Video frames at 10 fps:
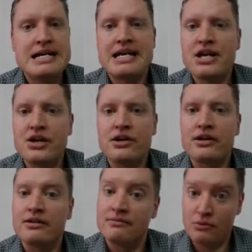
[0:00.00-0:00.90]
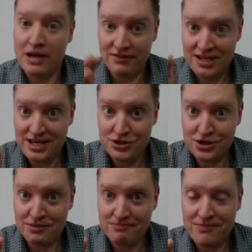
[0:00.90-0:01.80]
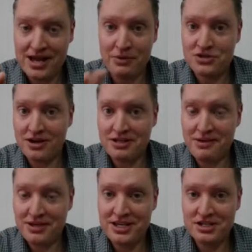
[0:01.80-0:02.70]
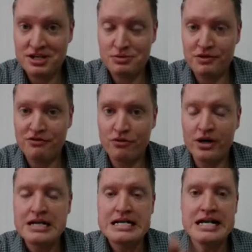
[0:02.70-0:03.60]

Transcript: Here we have a key term, and we talked about key terms before.